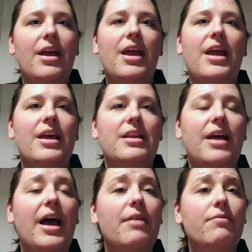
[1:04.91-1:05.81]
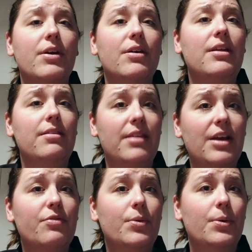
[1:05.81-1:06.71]
And I am very
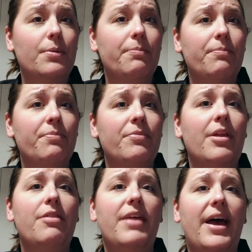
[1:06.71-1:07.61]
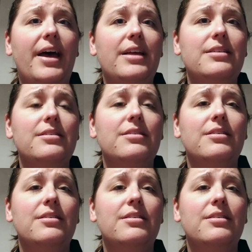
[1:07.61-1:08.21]
thankful that